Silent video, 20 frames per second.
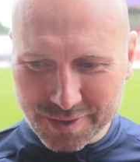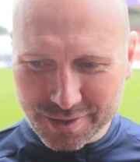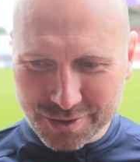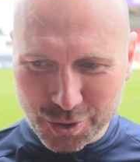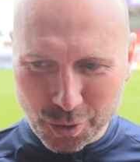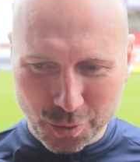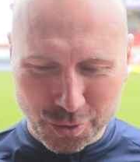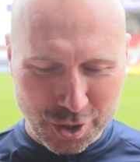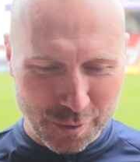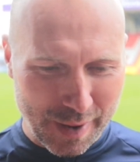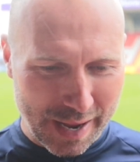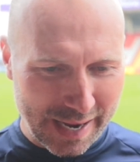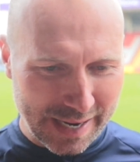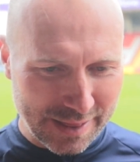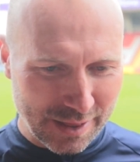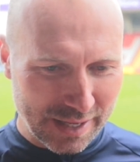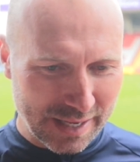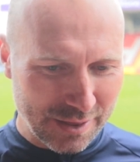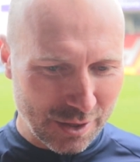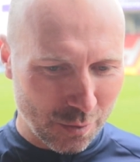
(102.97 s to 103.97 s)
talked about
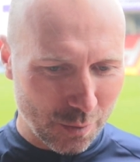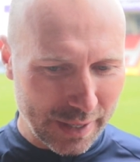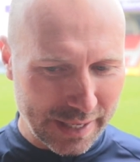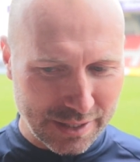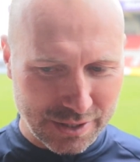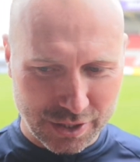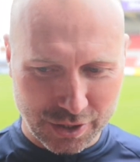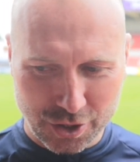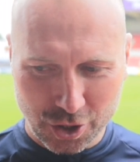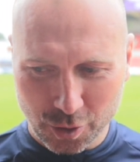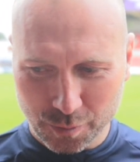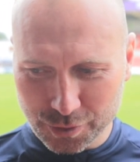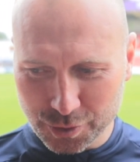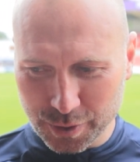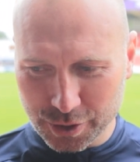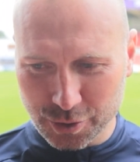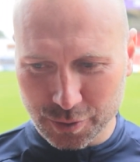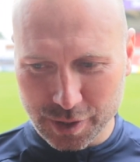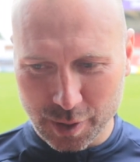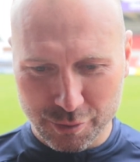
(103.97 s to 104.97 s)
in the weeks to come,
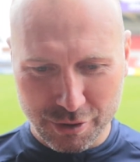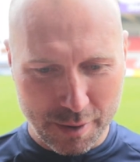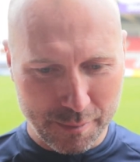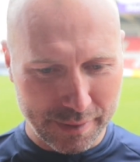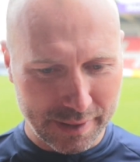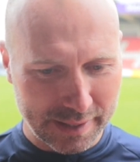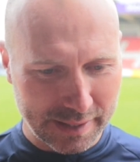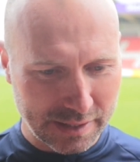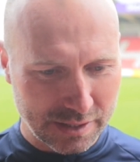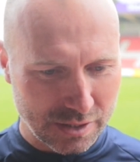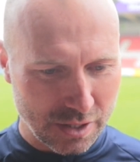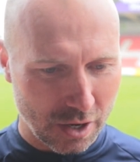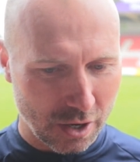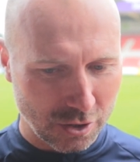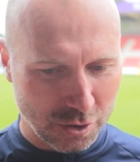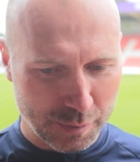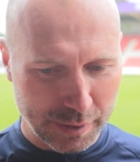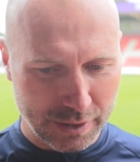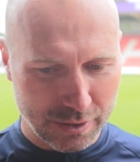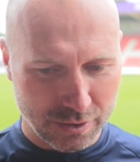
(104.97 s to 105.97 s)
especially when the Premier League
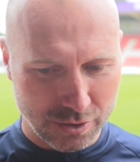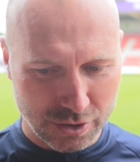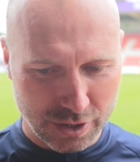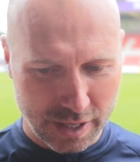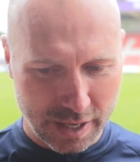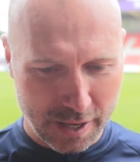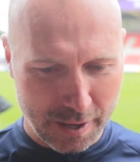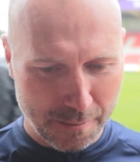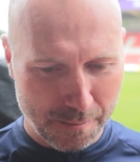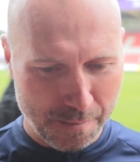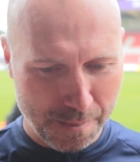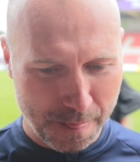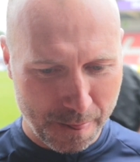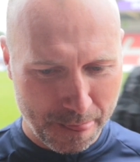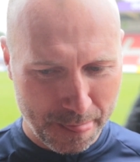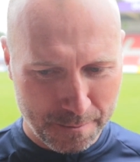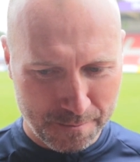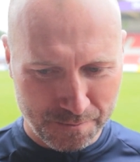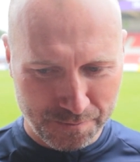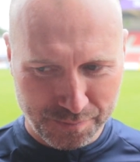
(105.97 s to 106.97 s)
starts, because
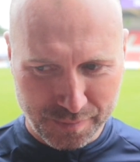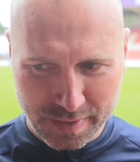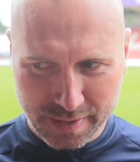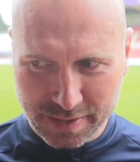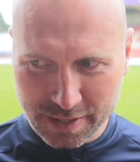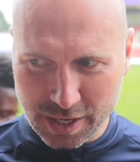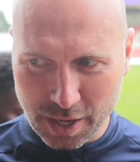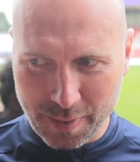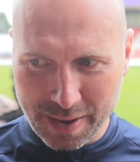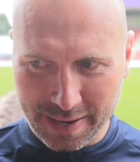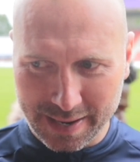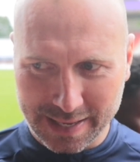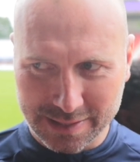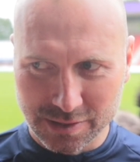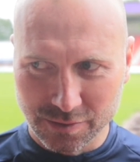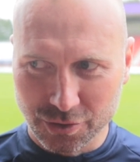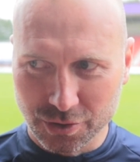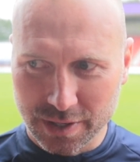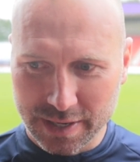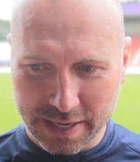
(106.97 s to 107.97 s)
you know, our lads
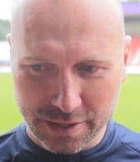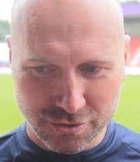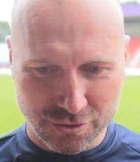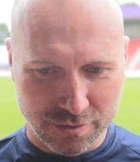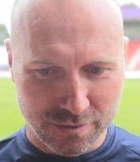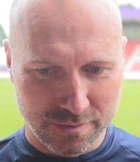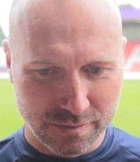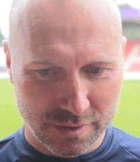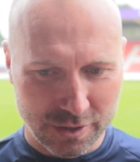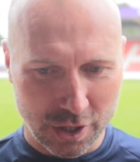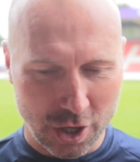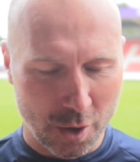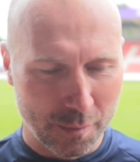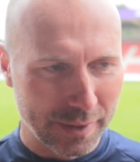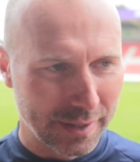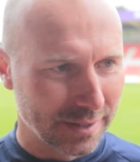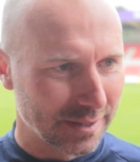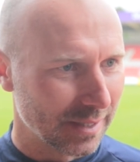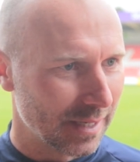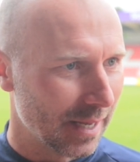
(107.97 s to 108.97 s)
have done an extra
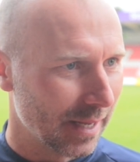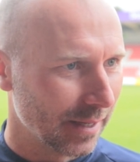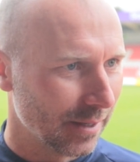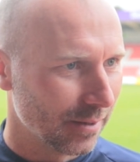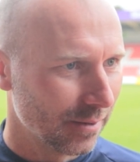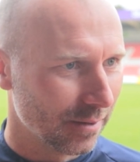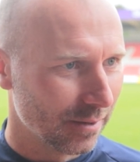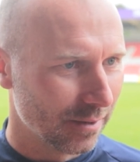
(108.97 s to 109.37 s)
kilometre today.